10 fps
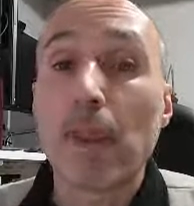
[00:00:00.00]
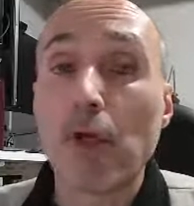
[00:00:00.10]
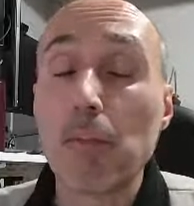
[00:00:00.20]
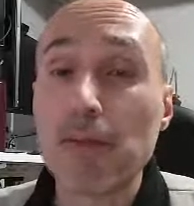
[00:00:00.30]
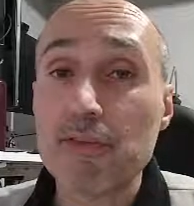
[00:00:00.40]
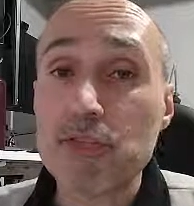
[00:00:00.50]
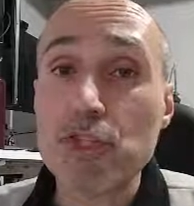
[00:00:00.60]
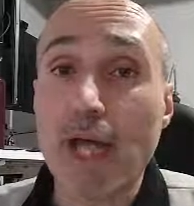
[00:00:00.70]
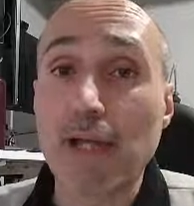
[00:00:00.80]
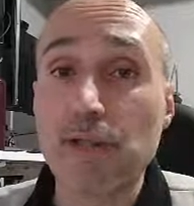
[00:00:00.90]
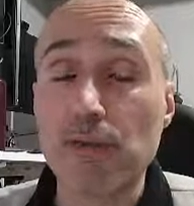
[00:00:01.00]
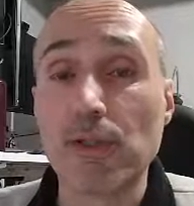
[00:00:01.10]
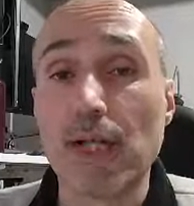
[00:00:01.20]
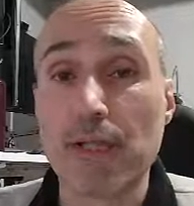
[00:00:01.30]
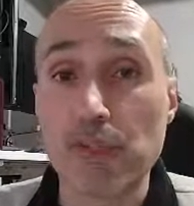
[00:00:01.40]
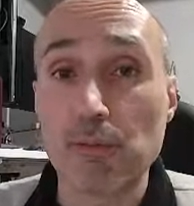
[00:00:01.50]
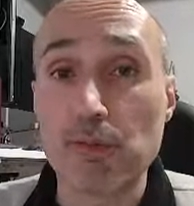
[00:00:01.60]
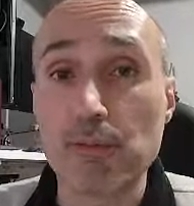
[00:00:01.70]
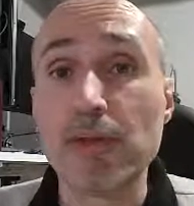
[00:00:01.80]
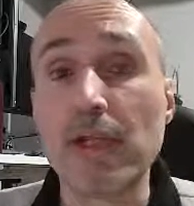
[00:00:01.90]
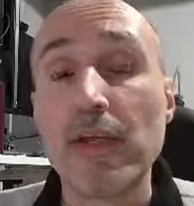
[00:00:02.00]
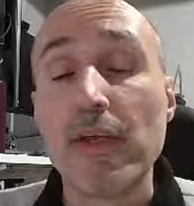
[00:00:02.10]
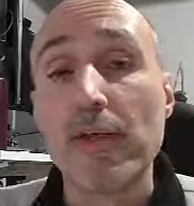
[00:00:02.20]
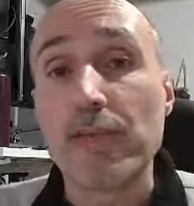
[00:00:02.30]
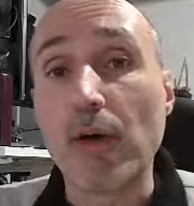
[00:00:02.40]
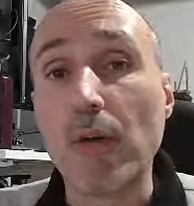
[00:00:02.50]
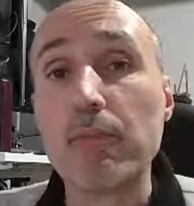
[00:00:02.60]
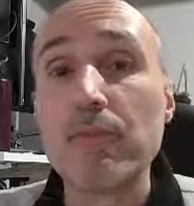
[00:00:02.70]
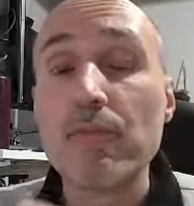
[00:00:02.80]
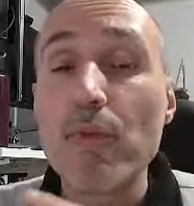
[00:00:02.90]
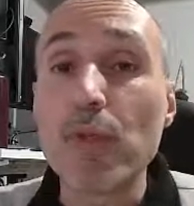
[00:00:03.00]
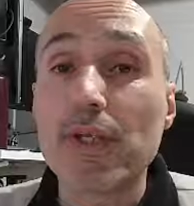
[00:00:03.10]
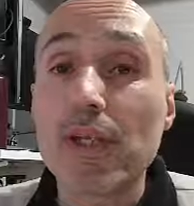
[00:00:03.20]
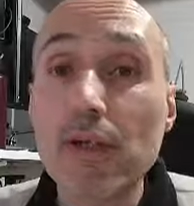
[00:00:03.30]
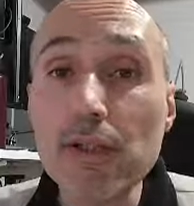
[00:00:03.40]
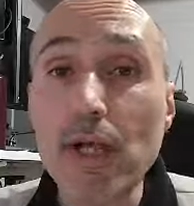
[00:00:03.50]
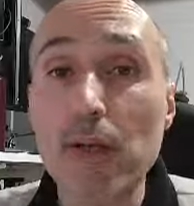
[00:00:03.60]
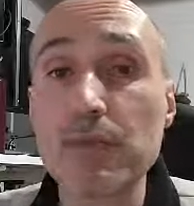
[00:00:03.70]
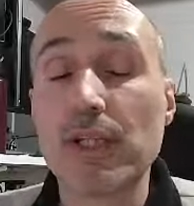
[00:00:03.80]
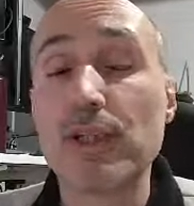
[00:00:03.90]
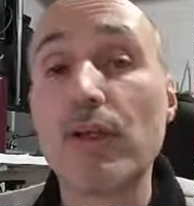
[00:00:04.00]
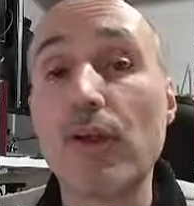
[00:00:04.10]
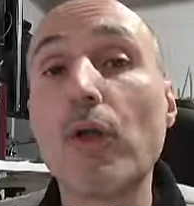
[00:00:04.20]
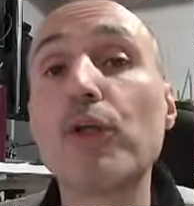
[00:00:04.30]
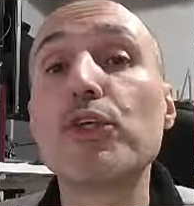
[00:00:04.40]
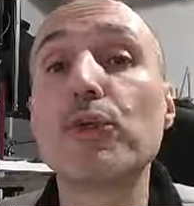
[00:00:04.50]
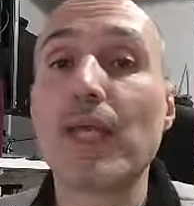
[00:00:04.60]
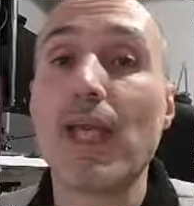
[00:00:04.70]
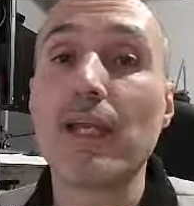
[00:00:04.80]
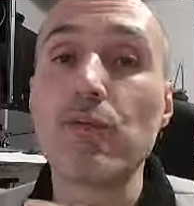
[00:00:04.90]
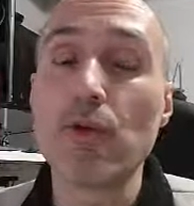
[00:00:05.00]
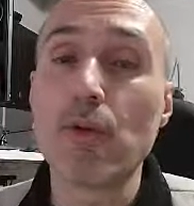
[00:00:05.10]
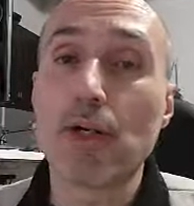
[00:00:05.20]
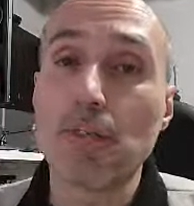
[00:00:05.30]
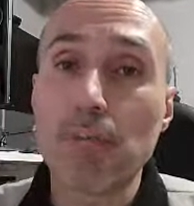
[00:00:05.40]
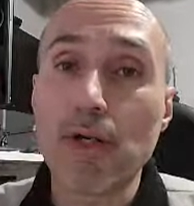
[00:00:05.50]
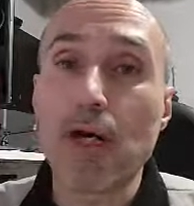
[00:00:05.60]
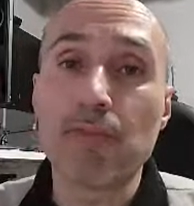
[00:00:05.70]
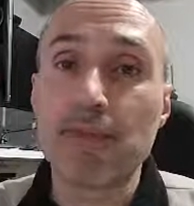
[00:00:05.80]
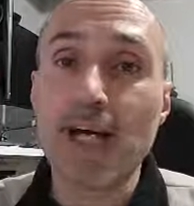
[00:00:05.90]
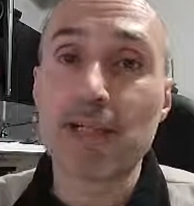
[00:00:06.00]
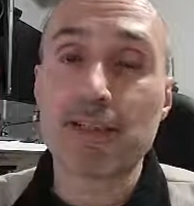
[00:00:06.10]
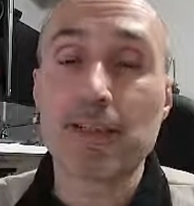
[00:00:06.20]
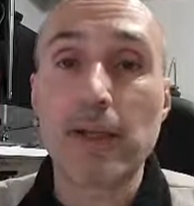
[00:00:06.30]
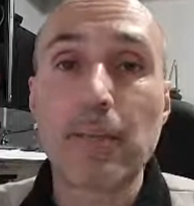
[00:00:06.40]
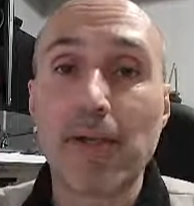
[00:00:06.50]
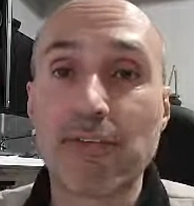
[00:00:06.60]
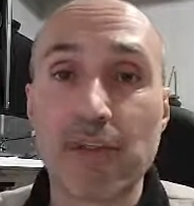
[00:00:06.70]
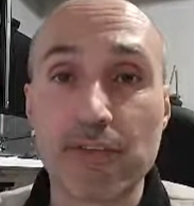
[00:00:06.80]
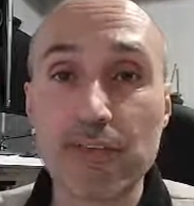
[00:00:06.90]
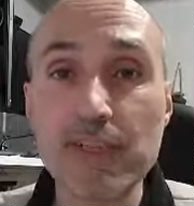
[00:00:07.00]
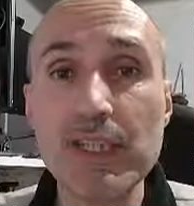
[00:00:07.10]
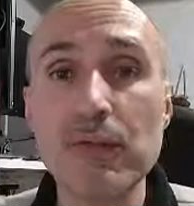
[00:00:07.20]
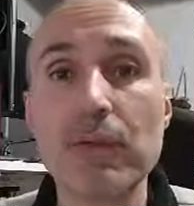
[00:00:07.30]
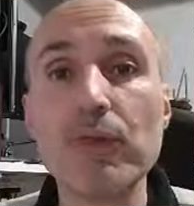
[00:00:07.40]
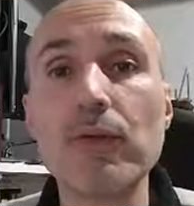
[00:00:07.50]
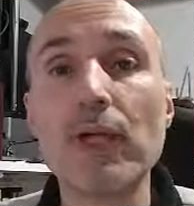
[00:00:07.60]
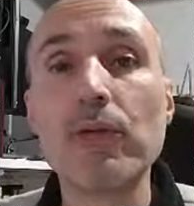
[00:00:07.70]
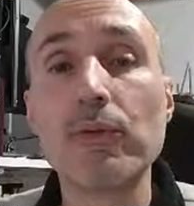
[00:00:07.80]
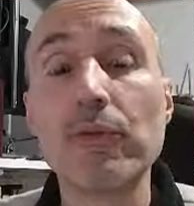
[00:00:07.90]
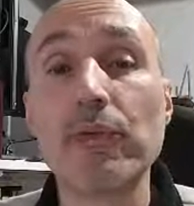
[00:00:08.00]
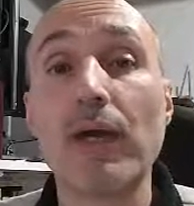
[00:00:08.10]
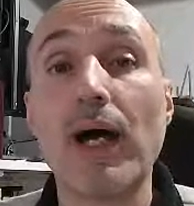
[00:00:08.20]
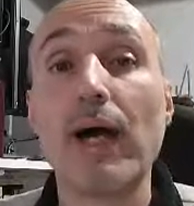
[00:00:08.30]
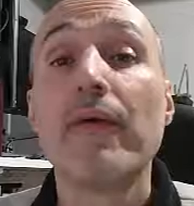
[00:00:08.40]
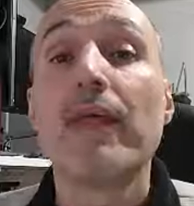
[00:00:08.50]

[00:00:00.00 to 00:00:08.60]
complex chat to the large language model. So with kernel object, not only you can invoke a prompt directly passing a string, but you can use a